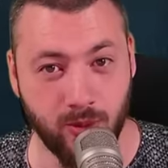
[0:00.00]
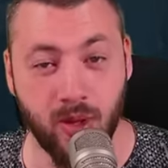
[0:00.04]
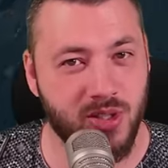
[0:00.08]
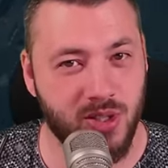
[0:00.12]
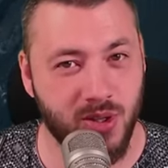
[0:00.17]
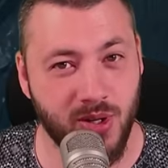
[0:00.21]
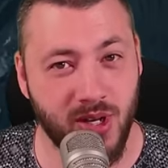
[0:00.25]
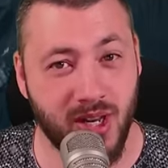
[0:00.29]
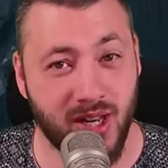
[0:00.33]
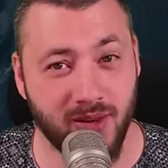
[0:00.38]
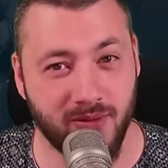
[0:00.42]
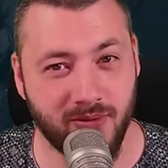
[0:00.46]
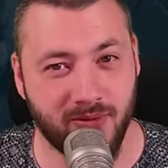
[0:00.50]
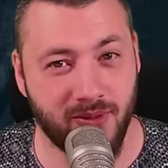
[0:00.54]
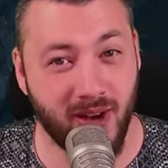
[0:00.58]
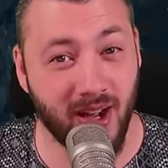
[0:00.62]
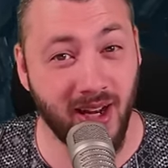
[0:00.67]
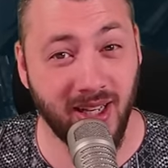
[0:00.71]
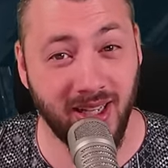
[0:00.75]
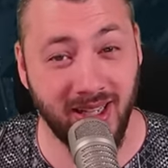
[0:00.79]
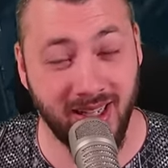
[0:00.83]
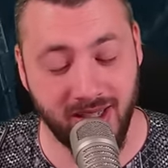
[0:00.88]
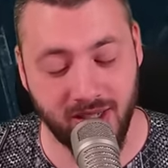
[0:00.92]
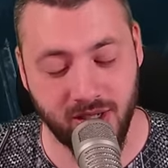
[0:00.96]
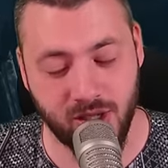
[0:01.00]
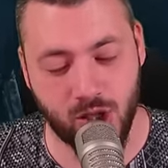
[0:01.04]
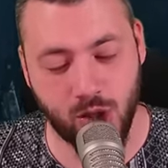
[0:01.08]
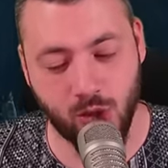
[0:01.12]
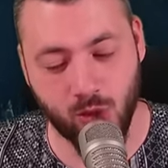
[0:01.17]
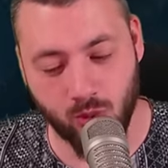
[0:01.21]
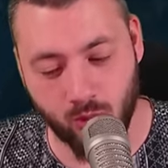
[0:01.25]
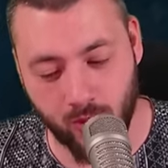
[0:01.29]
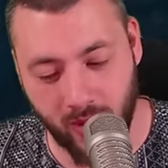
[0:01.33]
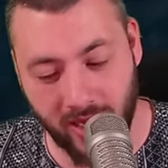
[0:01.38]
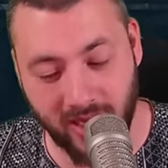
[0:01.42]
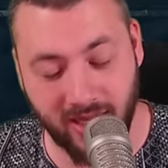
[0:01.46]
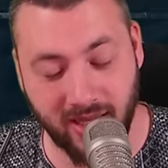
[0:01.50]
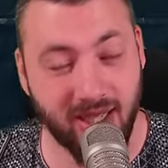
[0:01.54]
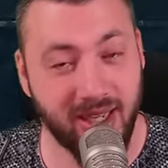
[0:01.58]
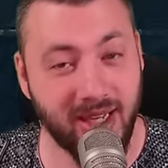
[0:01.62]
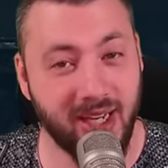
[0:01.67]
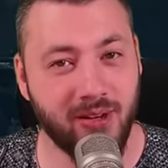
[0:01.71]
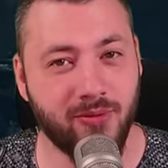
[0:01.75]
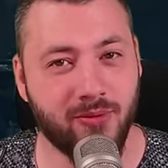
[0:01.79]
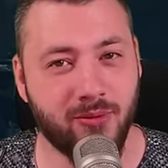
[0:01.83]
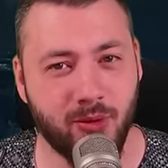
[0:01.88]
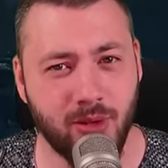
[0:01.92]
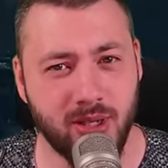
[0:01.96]
So you can finally directly
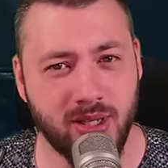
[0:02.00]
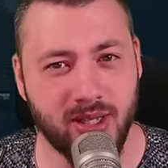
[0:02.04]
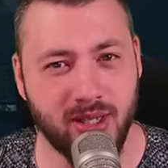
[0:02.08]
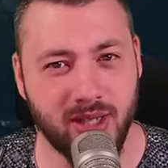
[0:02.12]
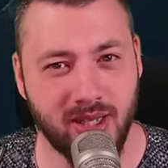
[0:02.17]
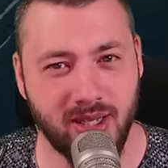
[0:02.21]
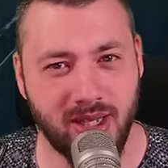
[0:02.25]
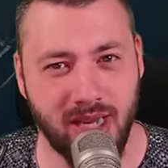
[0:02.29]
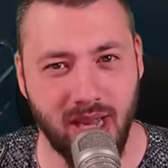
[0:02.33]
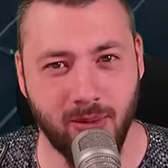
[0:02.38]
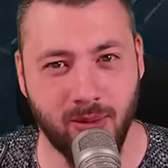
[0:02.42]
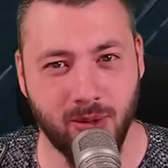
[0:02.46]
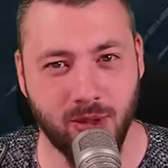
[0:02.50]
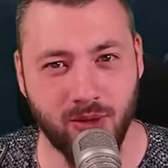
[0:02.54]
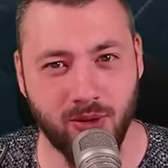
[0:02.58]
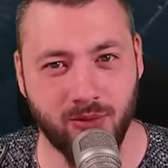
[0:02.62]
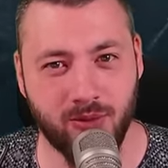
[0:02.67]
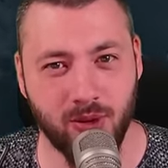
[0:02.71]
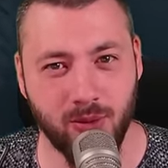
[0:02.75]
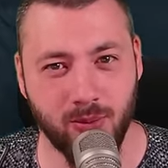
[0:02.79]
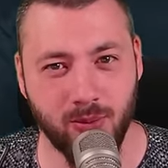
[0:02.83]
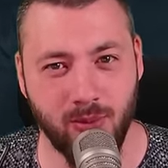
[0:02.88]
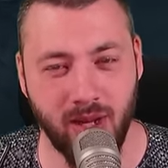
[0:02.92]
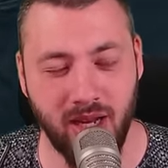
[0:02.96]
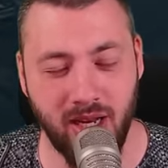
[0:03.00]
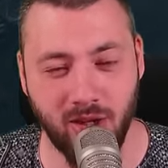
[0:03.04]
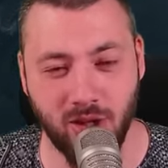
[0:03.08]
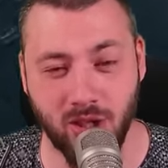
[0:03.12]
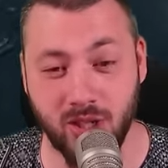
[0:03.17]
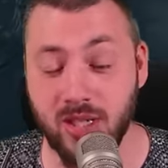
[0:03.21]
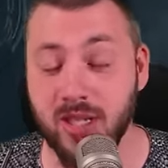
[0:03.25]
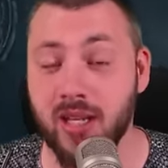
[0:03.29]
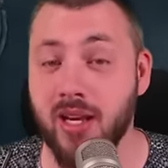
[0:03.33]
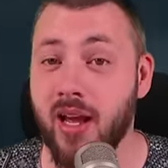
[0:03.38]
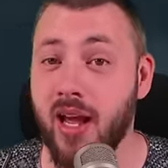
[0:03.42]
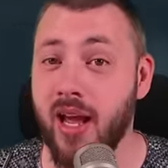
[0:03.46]
influence the damage of your mages,